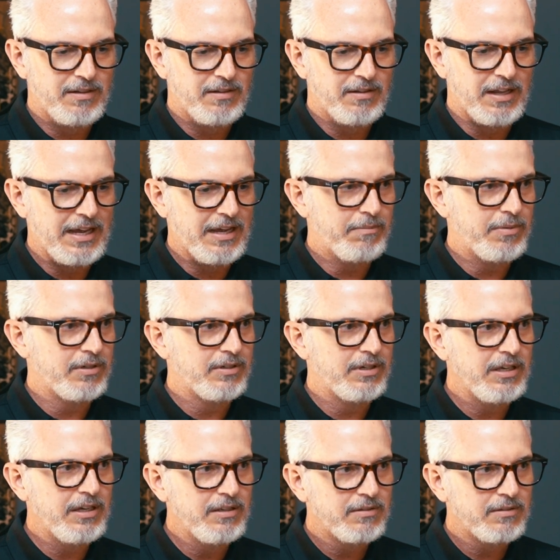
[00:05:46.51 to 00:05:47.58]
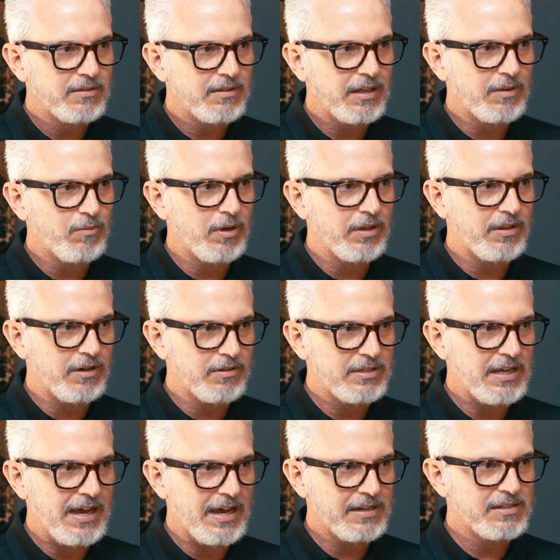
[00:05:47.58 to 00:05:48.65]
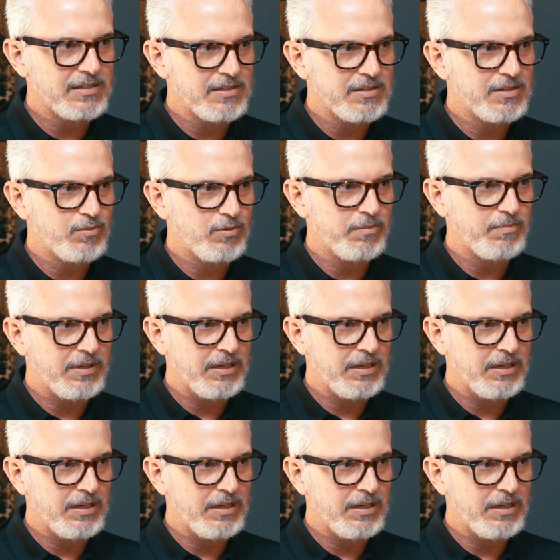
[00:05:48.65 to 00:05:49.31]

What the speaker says: liability, like what their taxes would